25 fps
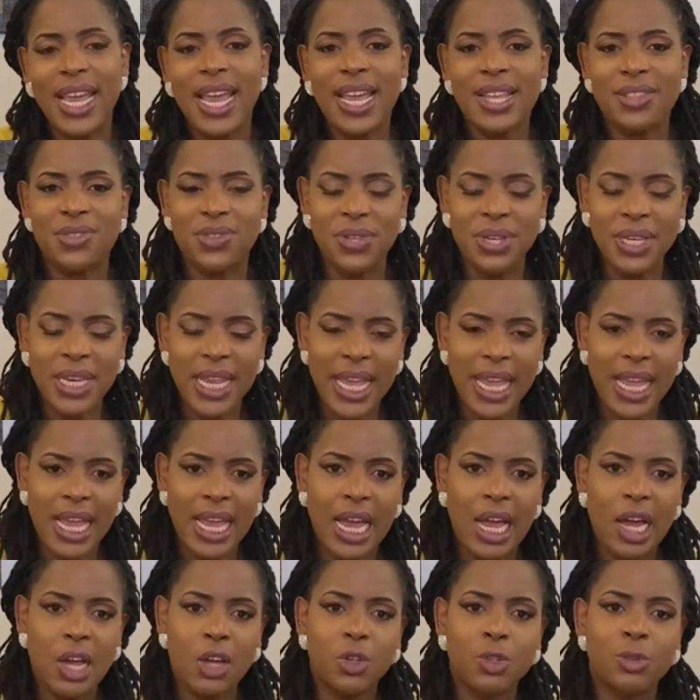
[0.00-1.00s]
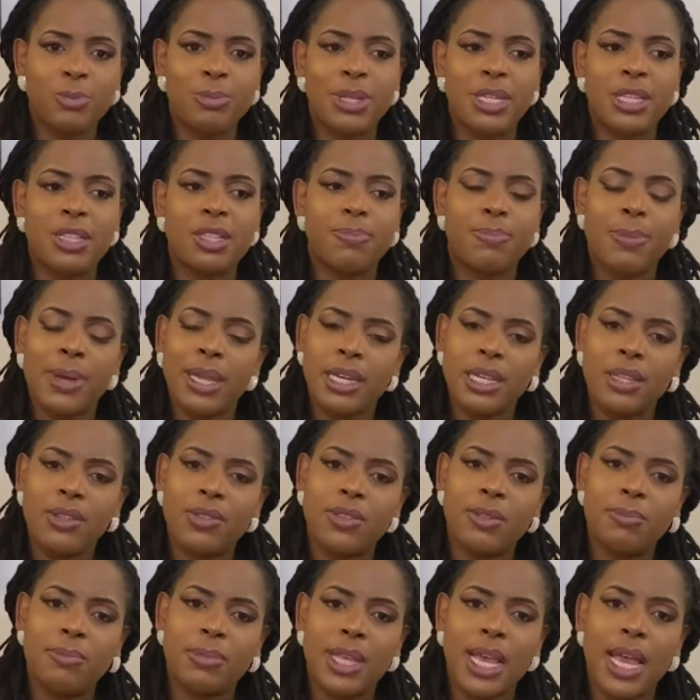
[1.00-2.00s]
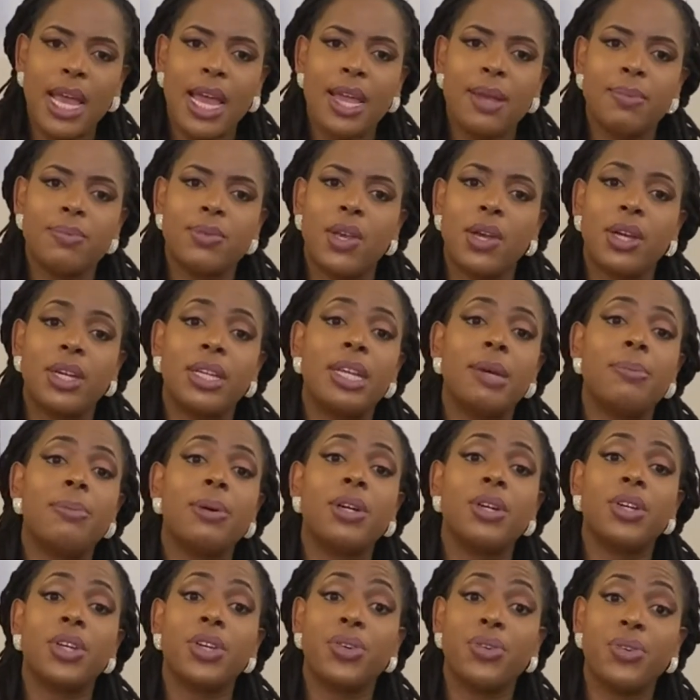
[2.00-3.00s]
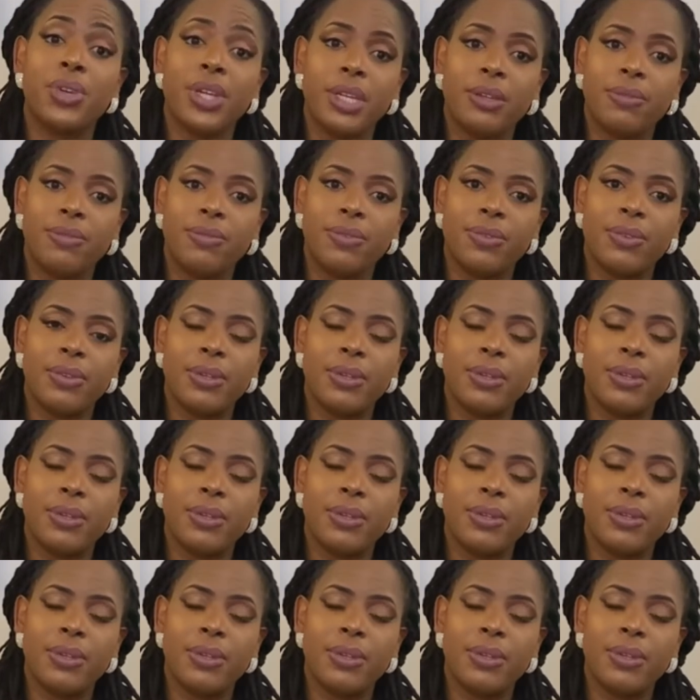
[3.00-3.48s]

and today I will be spending some time talking about grief.